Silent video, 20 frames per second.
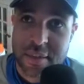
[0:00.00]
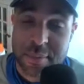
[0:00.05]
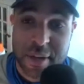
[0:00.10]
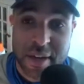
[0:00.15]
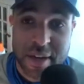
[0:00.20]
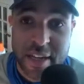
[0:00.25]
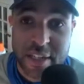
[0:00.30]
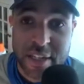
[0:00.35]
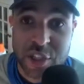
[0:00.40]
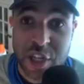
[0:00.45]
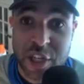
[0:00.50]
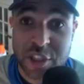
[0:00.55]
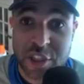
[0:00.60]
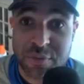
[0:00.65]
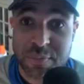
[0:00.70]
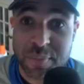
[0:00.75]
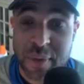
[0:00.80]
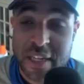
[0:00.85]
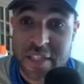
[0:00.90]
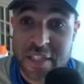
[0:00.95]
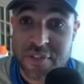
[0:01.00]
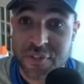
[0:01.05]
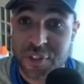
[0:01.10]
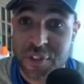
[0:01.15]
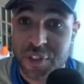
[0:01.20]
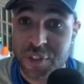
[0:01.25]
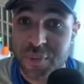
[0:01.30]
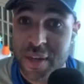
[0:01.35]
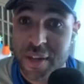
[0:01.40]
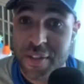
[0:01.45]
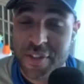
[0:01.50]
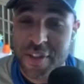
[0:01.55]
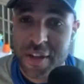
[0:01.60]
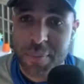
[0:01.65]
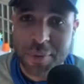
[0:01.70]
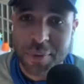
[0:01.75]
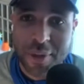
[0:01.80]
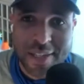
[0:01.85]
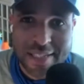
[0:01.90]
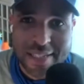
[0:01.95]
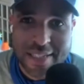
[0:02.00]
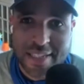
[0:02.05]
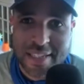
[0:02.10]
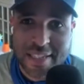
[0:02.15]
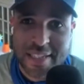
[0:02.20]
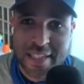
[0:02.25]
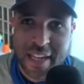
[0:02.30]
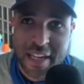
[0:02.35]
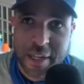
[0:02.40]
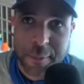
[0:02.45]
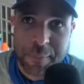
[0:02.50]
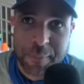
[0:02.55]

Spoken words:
be a nice change of pace for you, I think. Plus it's like,